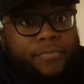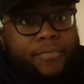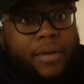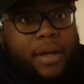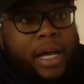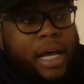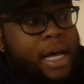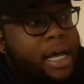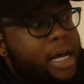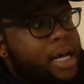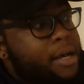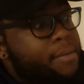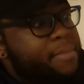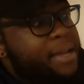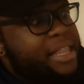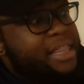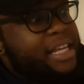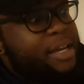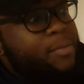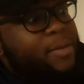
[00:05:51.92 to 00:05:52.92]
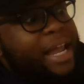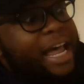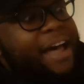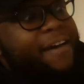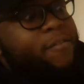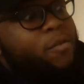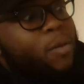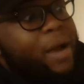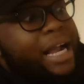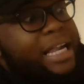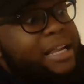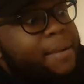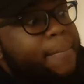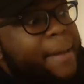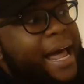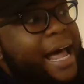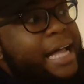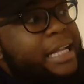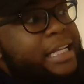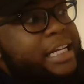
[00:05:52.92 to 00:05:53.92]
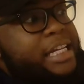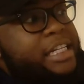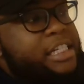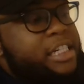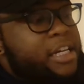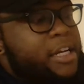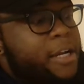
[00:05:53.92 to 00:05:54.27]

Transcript: And then we have rites of passage,